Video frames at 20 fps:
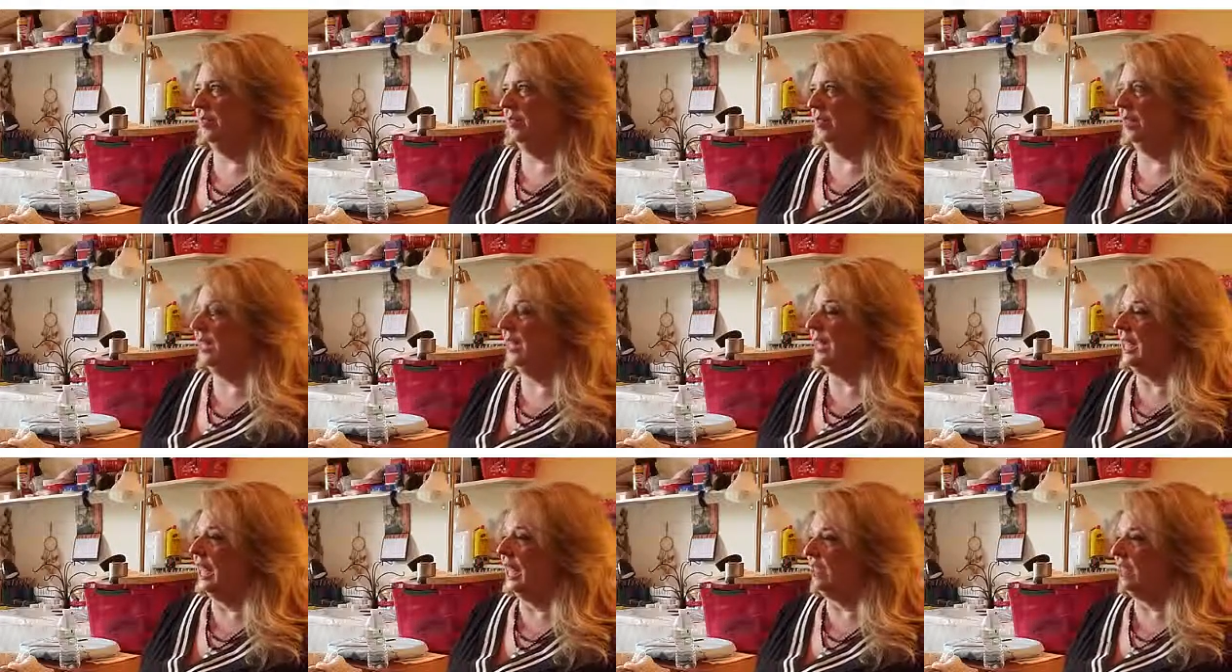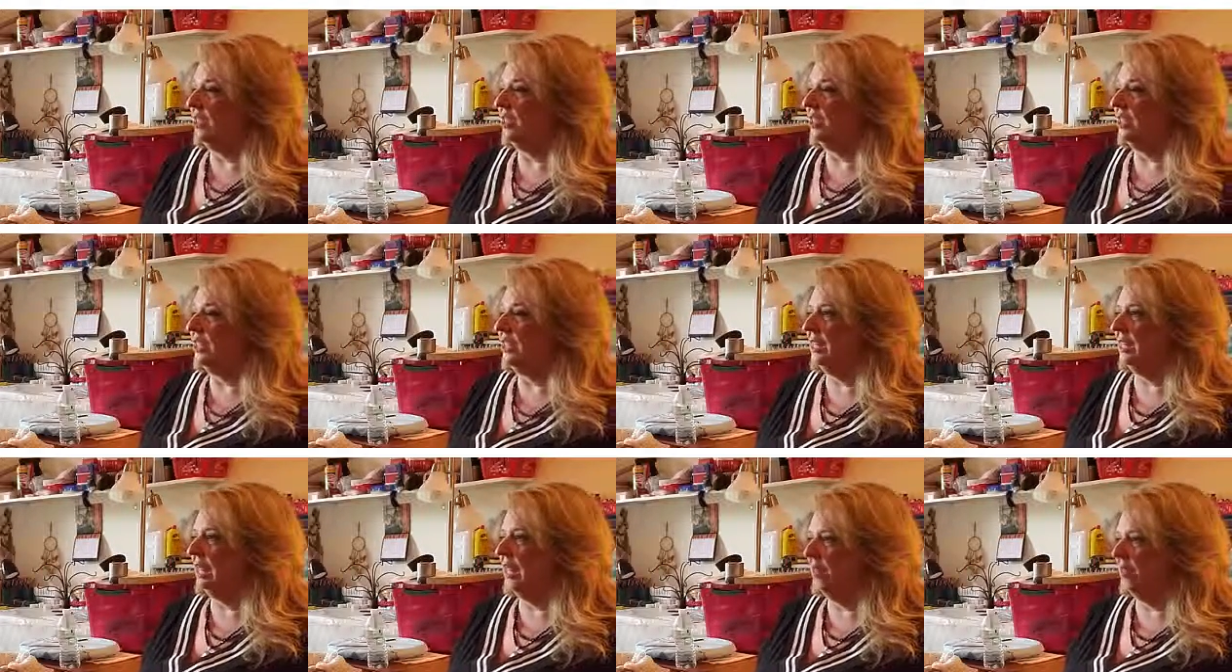
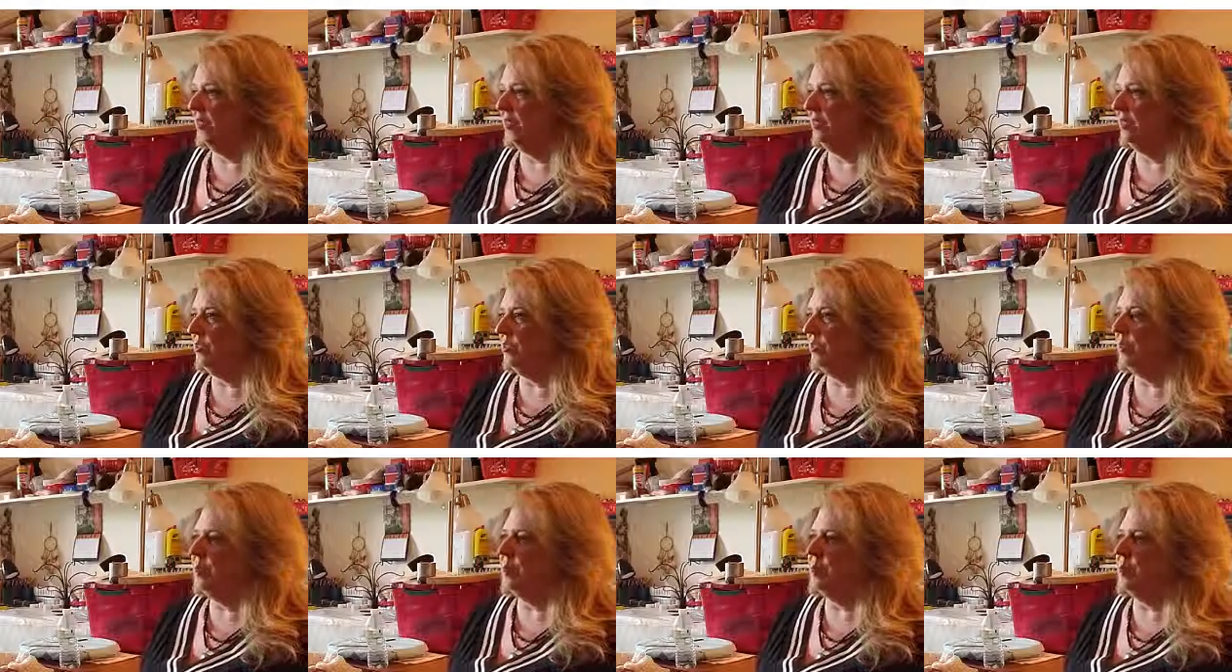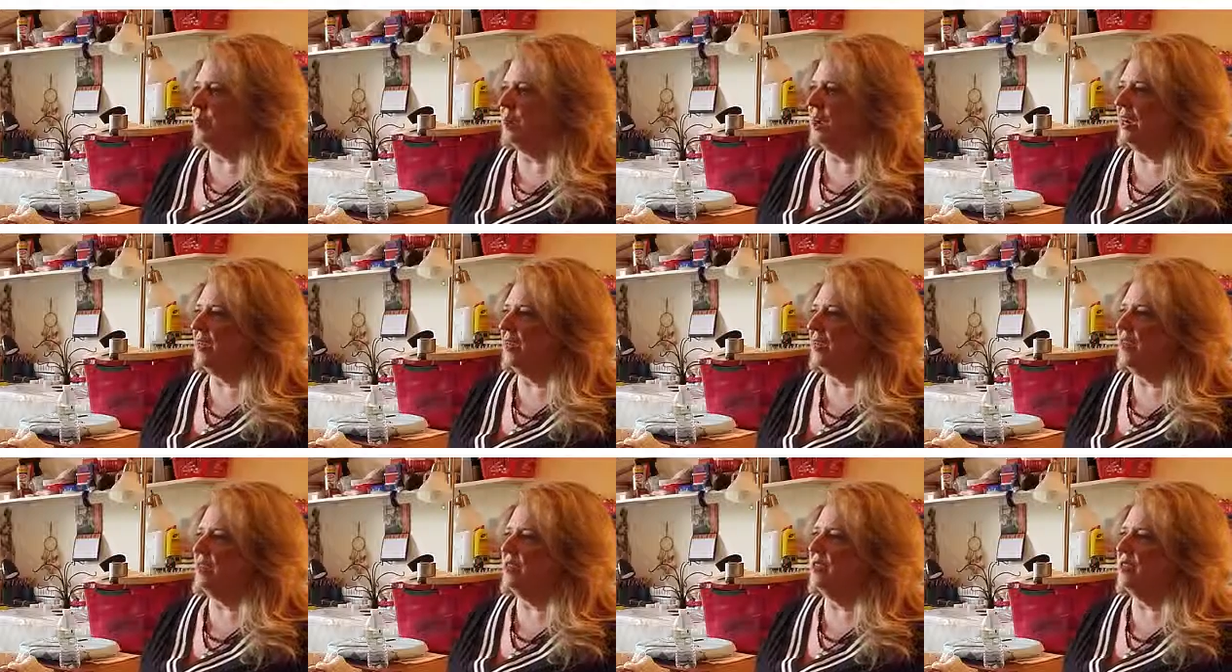dedication gowns, what got
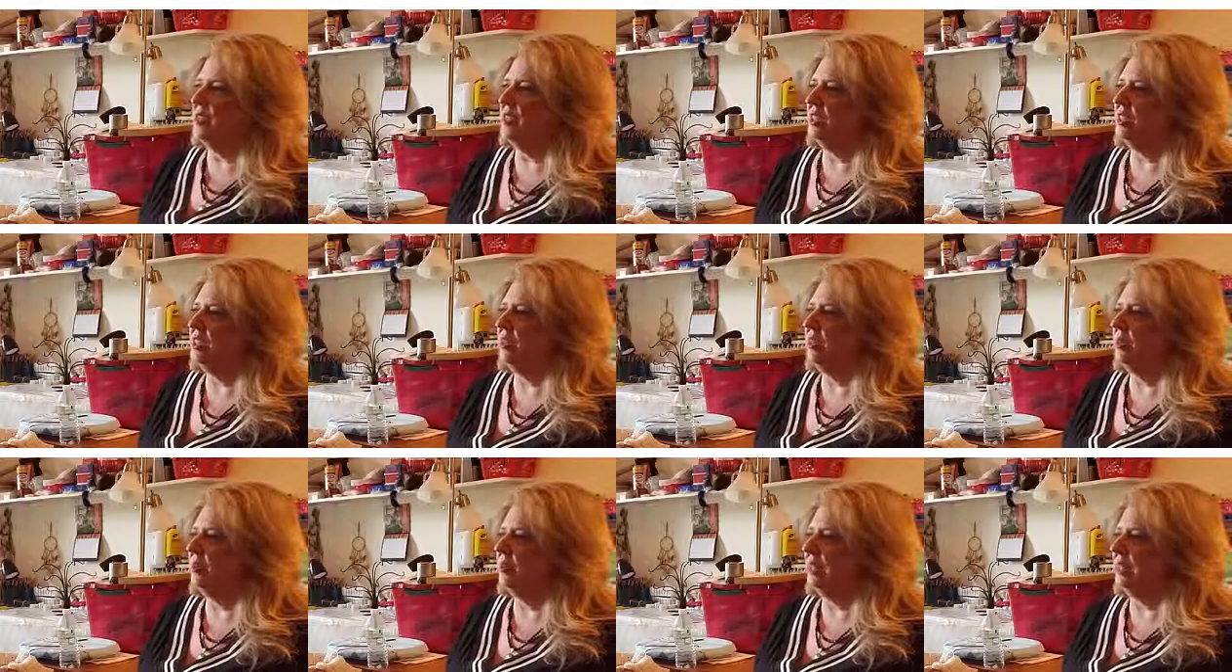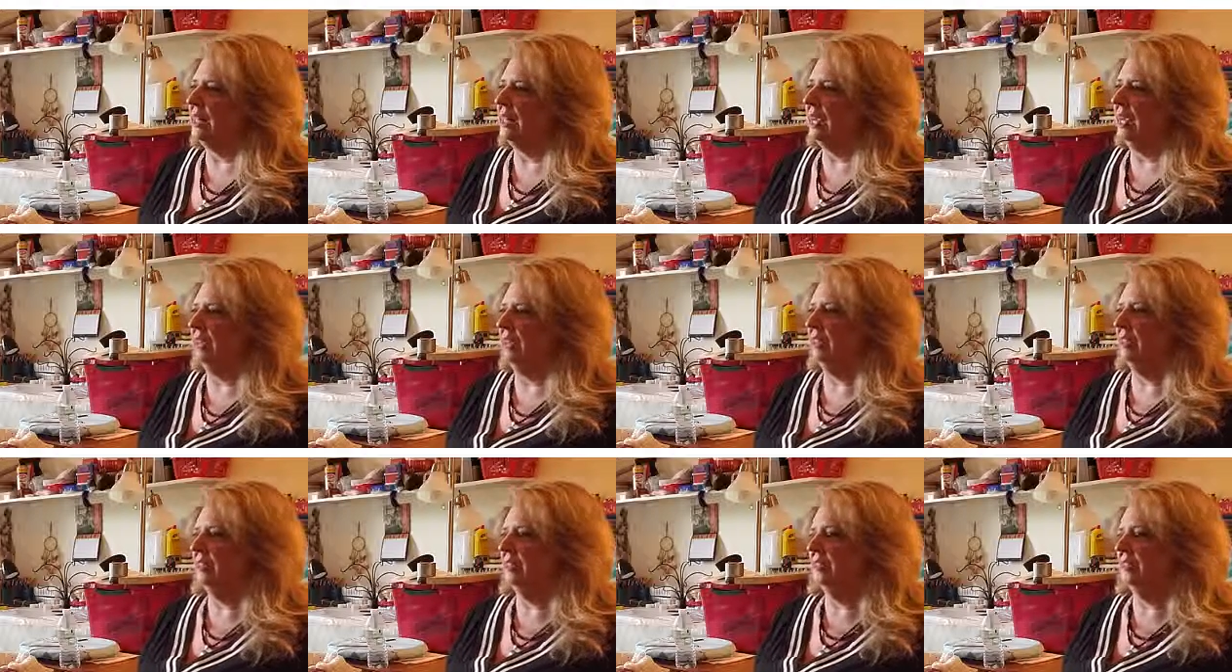you interested in doing that?